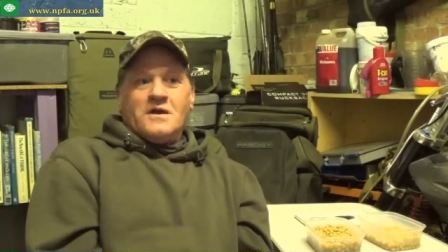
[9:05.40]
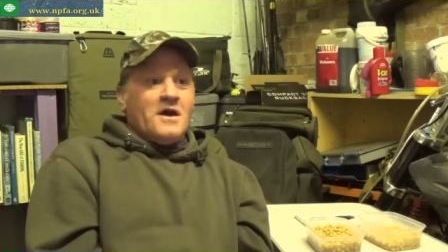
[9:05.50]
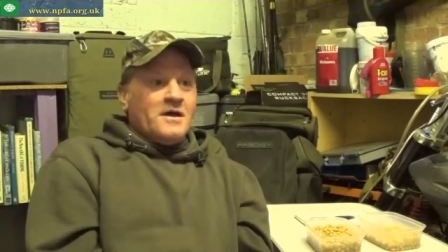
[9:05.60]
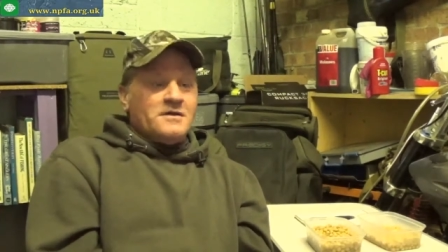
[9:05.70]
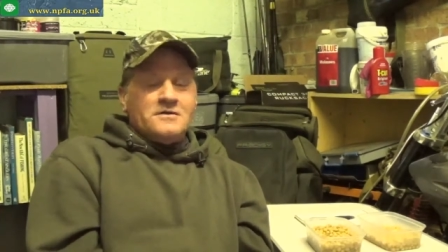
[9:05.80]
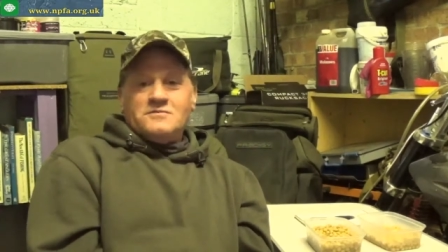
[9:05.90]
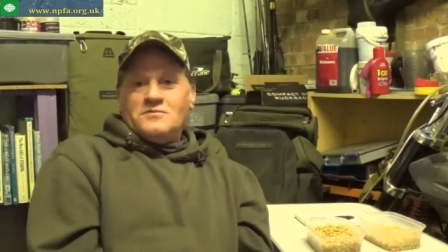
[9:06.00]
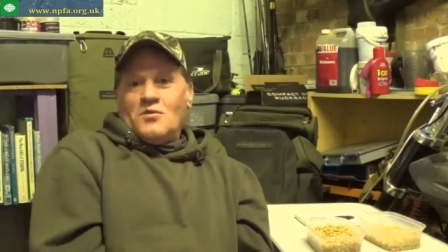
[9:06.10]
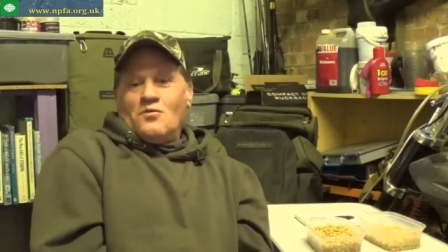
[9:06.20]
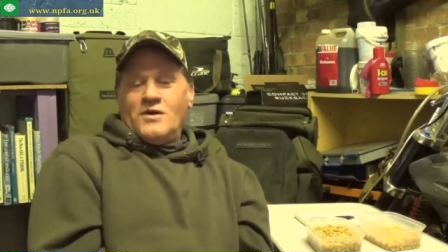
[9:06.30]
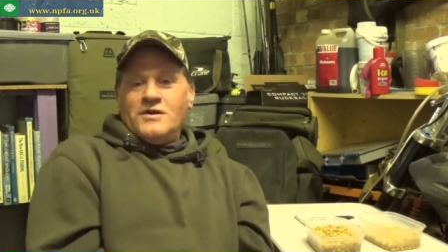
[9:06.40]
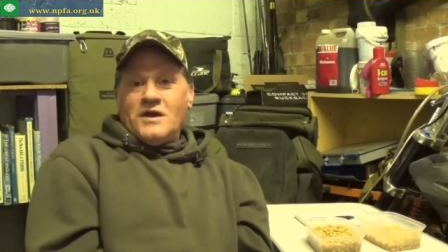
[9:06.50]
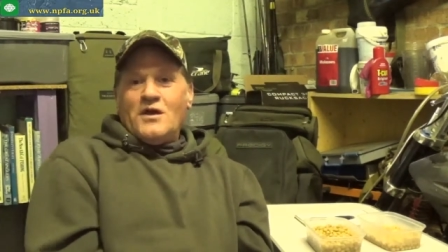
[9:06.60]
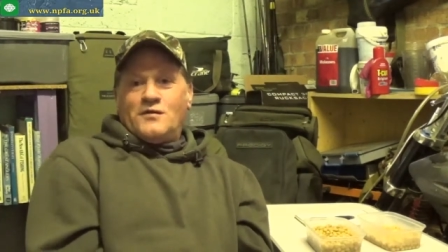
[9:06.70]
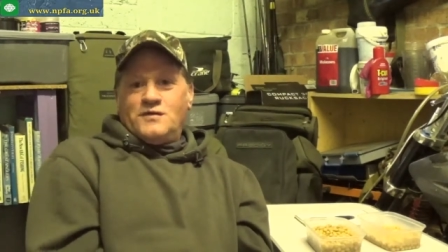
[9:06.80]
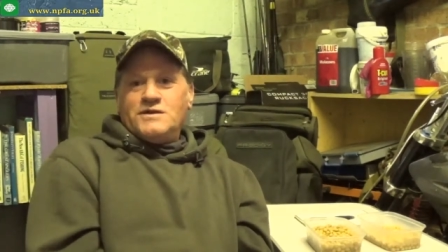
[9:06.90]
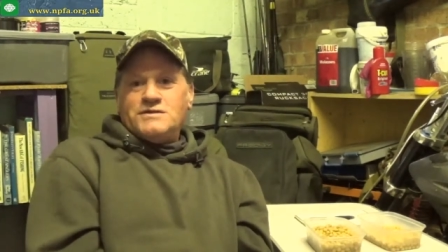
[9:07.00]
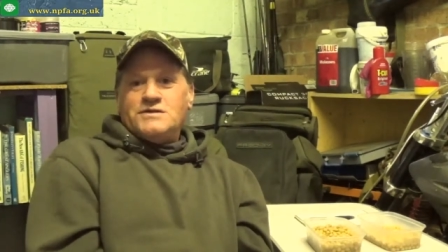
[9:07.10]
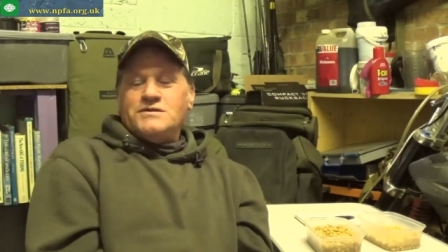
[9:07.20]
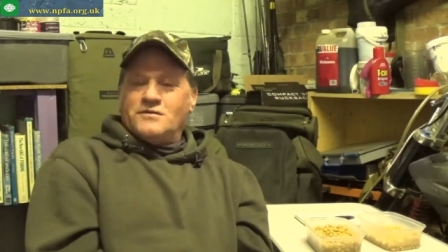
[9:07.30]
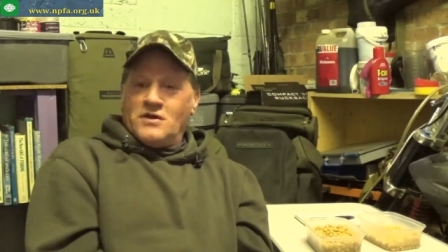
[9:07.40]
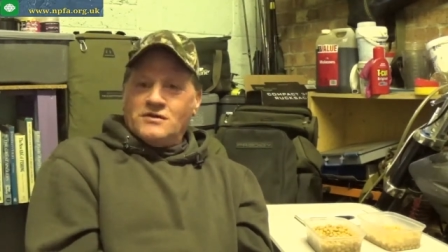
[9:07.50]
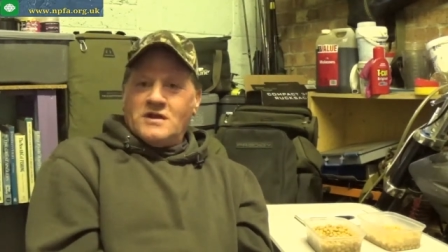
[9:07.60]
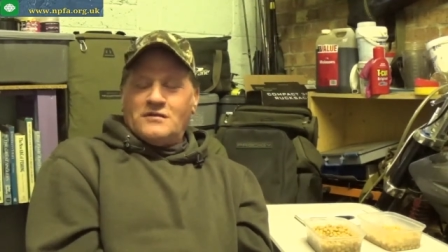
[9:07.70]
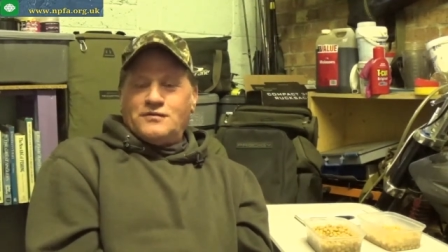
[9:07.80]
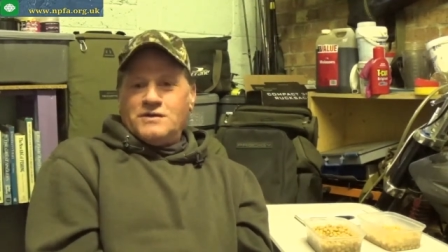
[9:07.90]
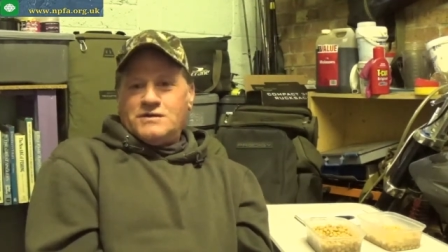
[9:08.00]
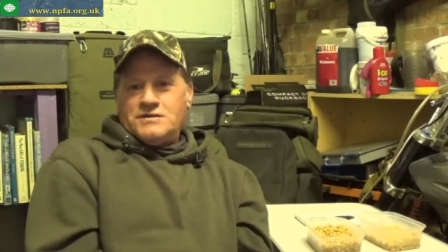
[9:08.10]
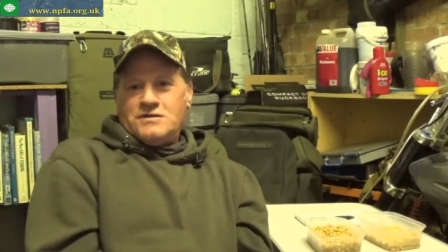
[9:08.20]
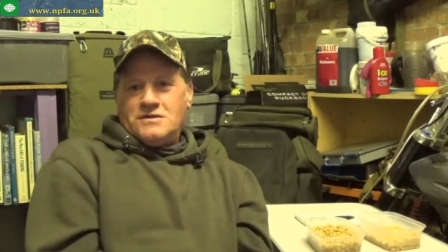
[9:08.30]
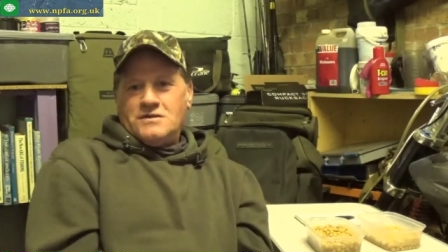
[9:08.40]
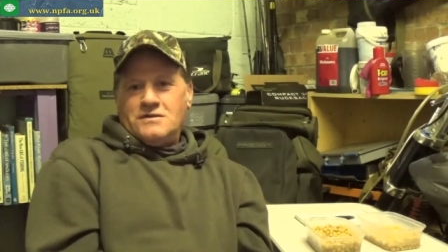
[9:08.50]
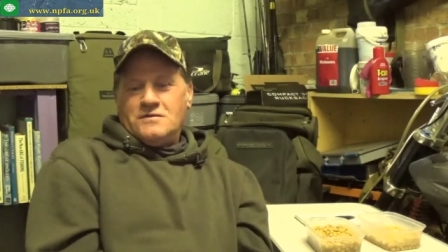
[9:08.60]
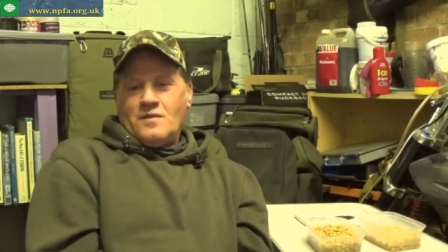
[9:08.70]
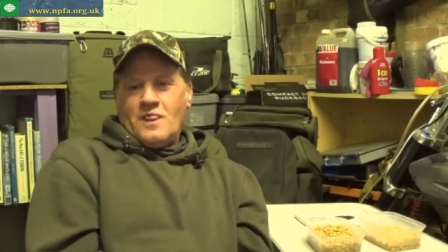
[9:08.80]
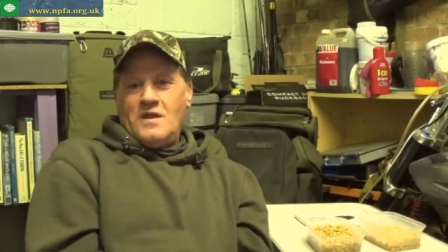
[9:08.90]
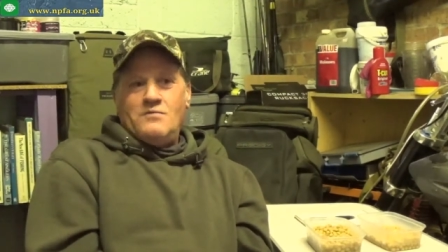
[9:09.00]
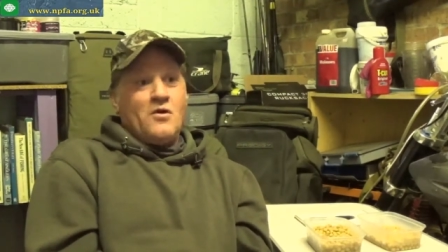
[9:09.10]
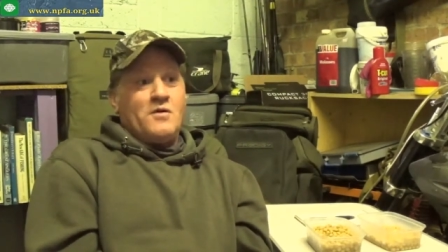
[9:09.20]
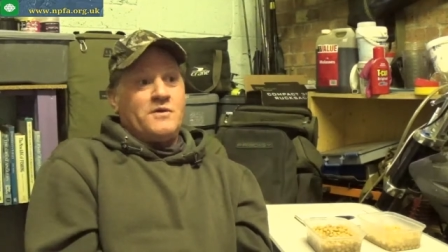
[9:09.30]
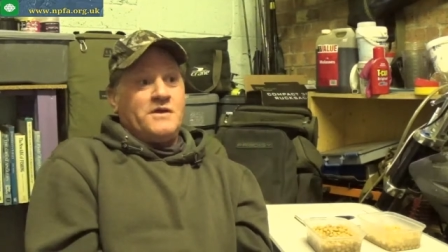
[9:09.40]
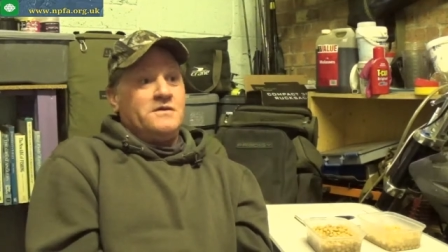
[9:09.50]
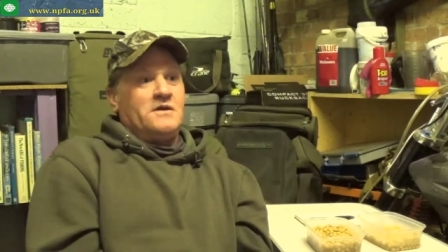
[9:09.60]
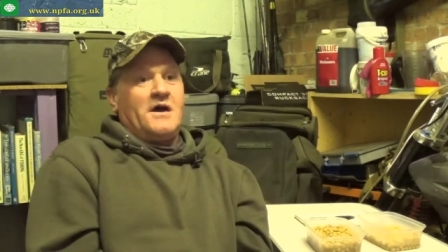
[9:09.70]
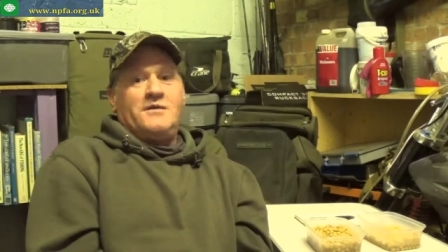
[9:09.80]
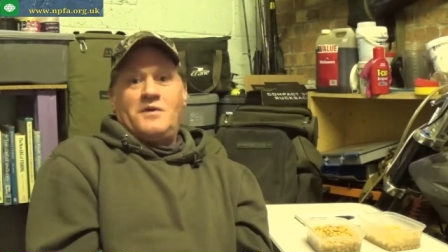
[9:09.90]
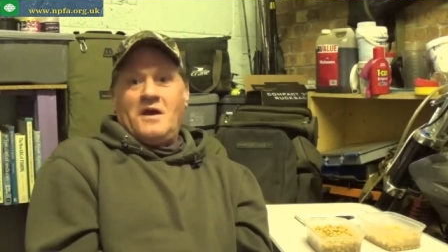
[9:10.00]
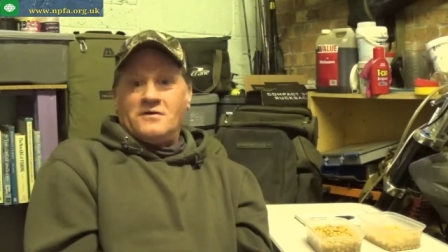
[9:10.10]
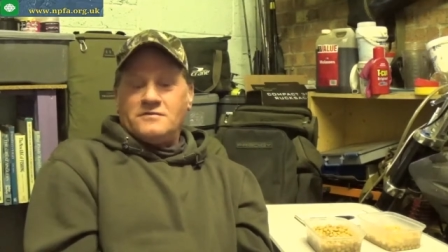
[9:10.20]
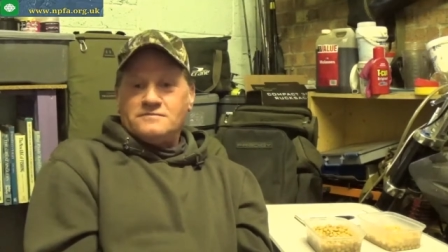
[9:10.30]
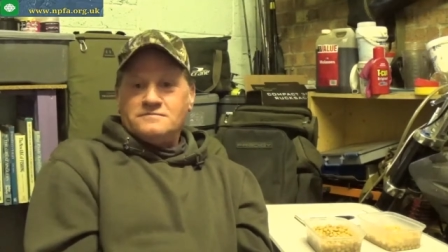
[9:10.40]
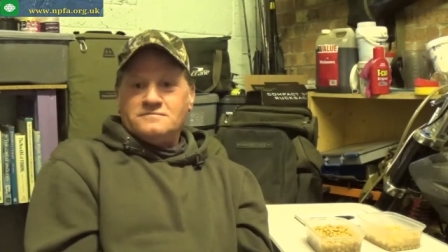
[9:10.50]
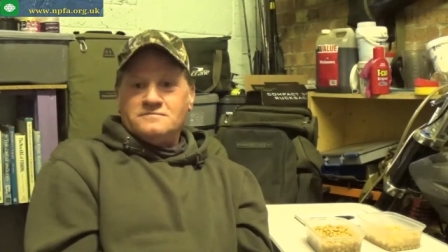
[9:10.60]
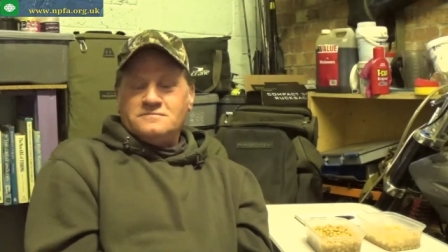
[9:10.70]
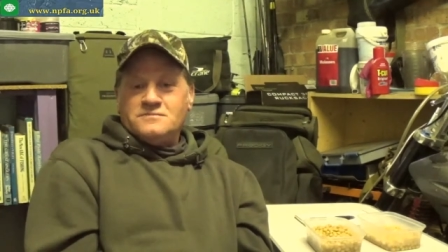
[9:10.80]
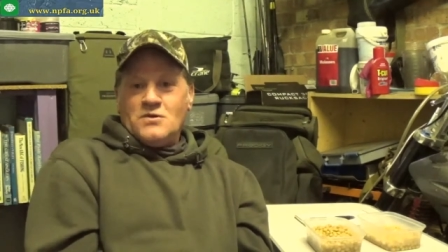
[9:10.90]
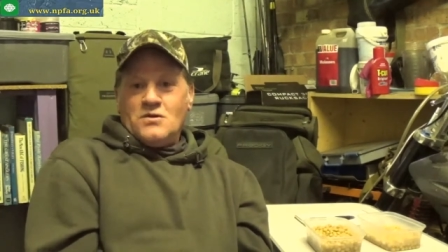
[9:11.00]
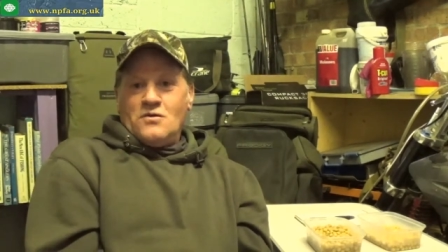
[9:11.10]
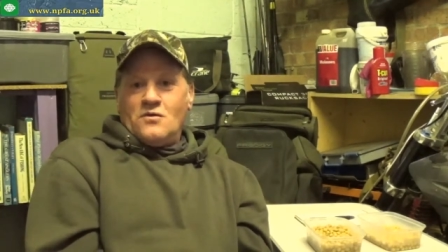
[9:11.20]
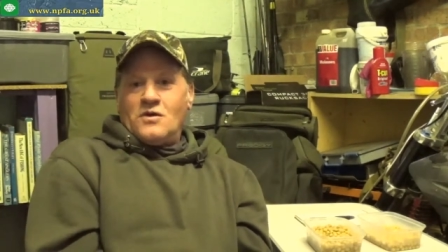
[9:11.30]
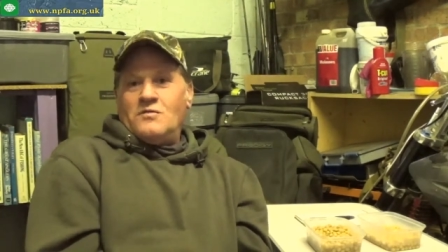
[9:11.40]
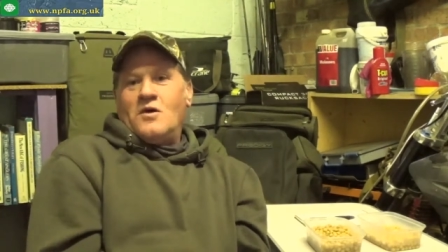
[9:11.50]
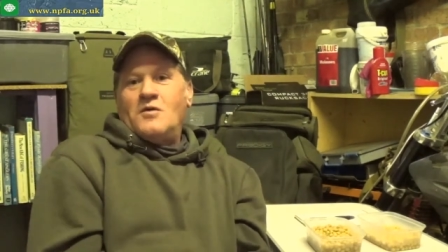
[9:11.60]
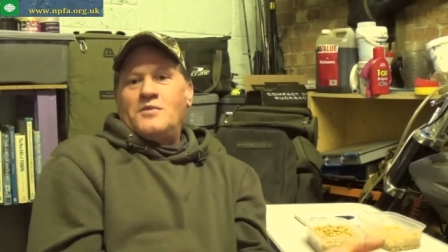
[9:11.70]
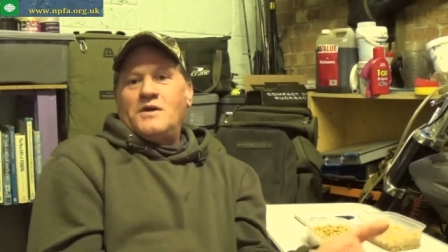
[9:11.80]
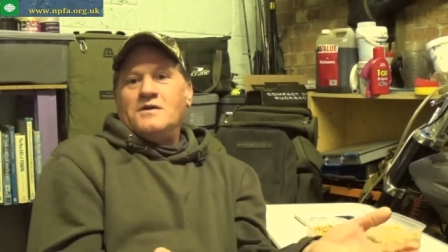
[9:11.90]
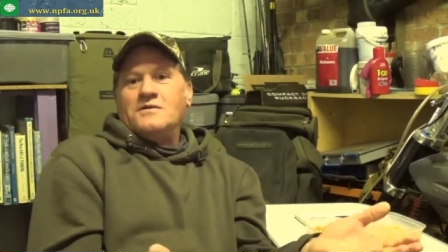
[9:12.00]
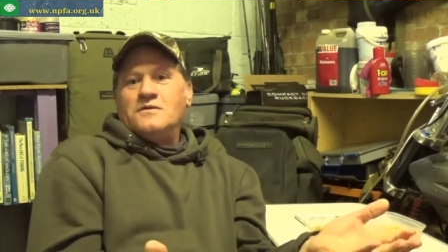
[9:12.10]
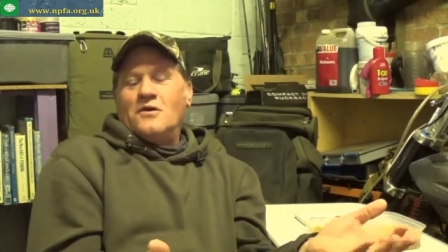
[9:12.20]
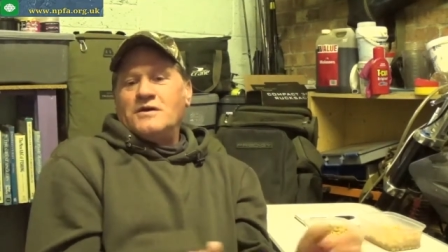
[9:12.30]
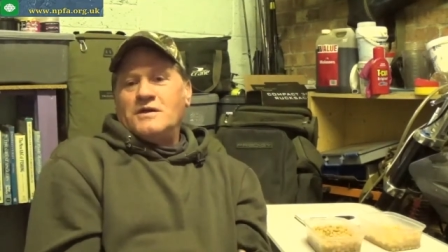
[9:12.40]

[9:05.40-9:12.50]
and when you get a fish, you've earned that fish. It might be £8, or it might be £19,